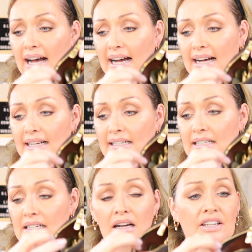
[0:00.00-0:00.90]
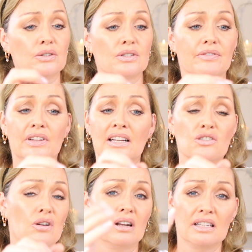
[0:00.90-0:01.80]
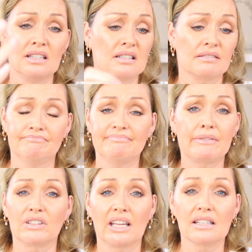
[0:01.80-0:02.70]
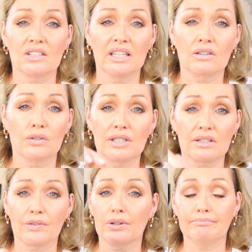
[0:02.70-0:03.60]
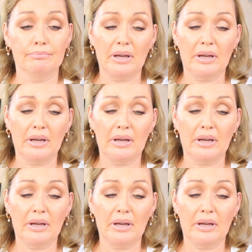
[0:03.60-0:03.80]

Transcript: And I use it for that, trolleys, everything else you need coins for,